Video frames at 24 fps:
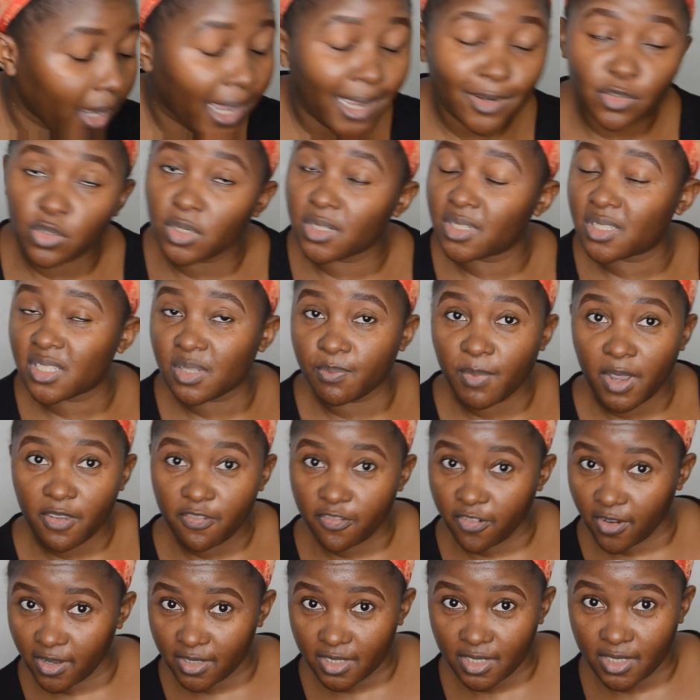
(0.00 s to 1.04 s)
actually it's my
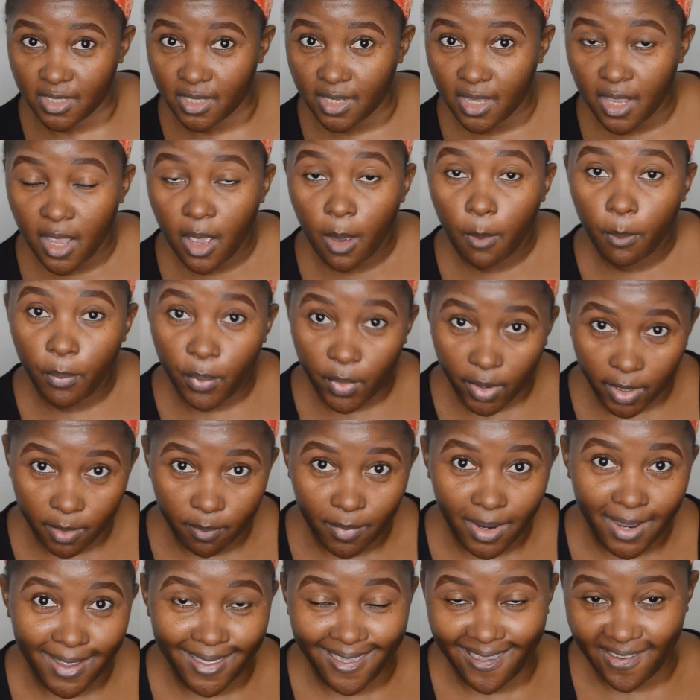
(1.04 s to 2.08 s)
first
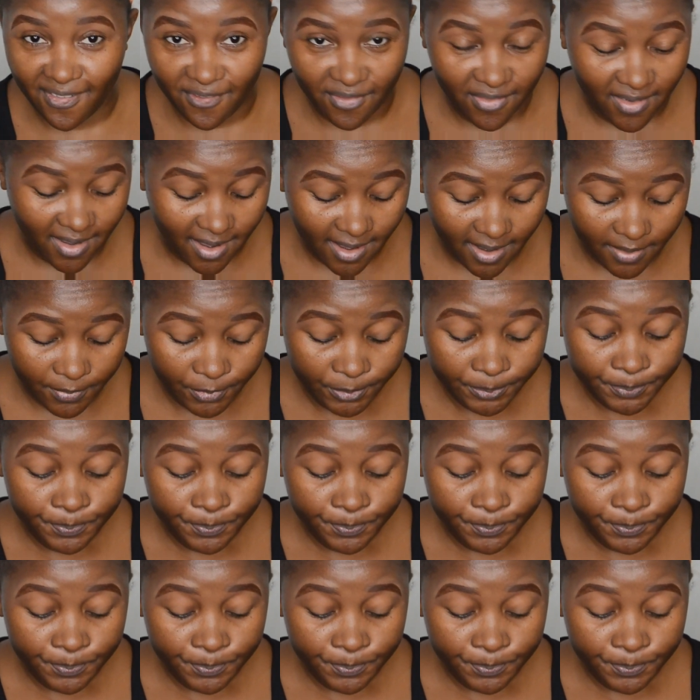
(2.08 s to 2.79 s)
primer ever.